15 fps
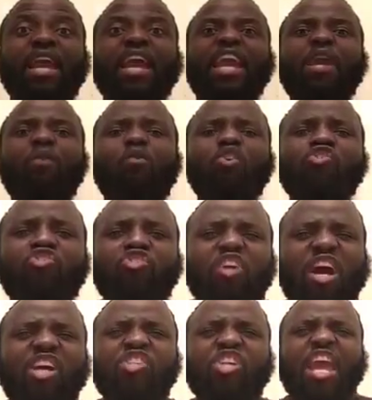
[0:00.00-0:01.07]
He will
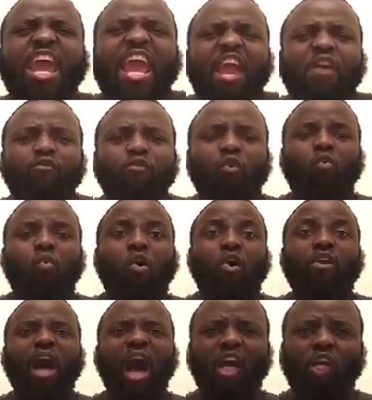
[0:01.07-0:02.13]
judge
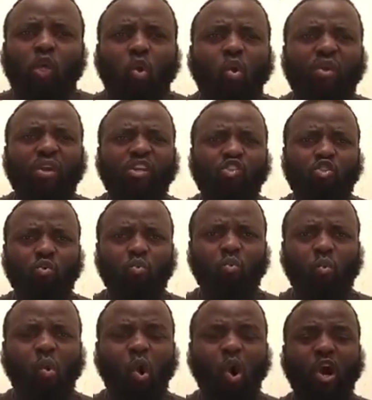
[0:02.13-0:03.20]
everyone according to
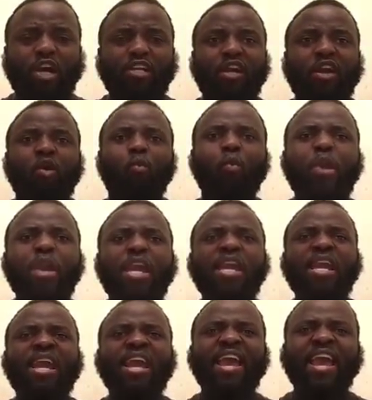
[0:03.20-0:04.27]
what
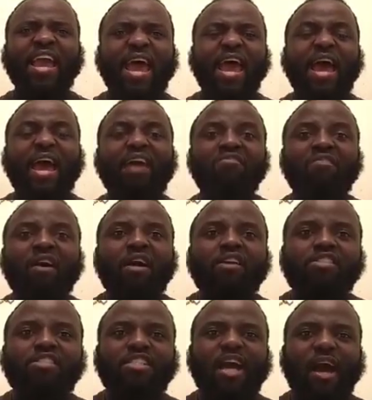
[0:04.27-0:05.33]
we have
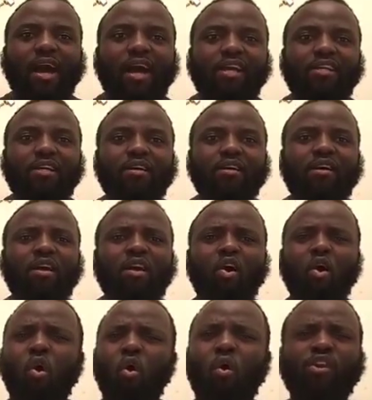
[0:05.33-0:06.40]
done.
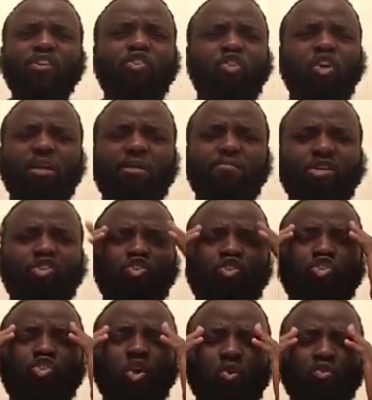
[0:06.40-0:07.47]
Or it's going to be
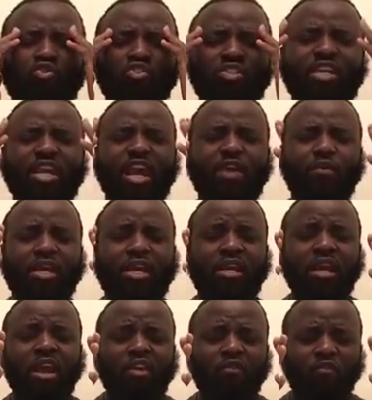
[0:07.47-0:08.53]
so scary
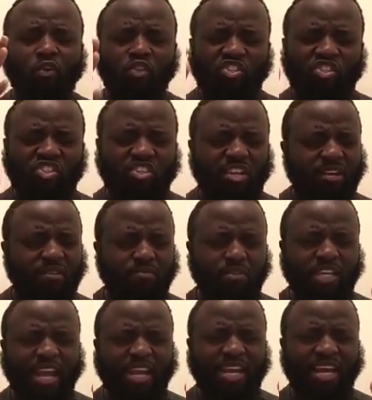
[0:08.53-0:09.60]
for
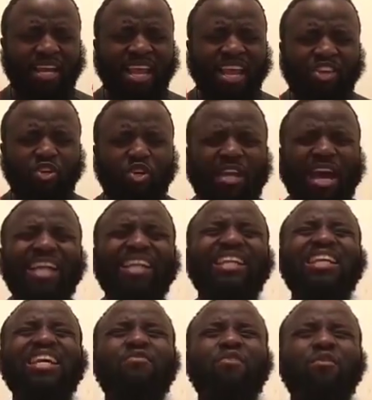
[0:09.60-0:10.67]
some that you're
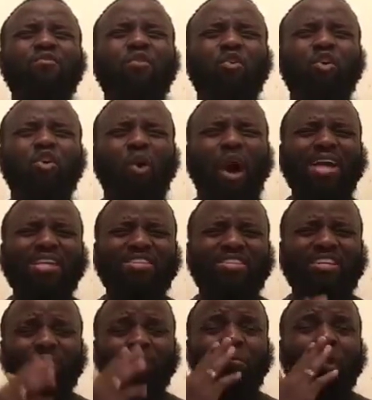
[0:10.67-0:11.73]
not living for
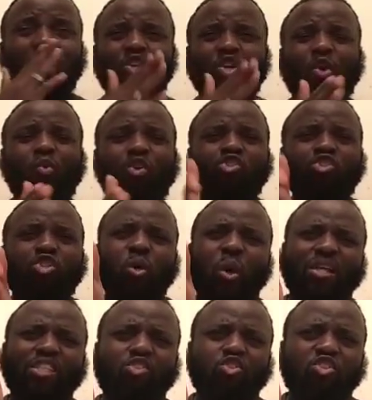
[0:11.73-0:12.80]
Christ. You were
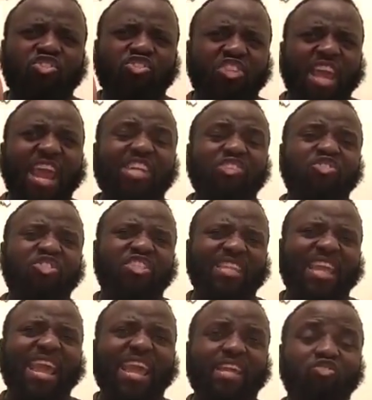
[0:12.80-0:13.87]
trying to change
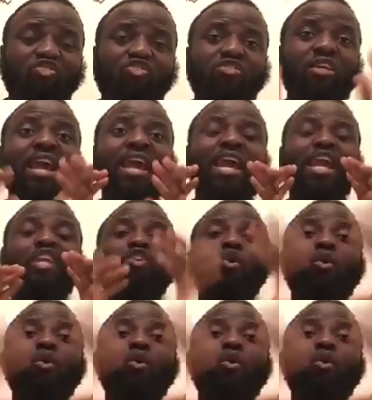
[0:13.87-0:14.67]
things in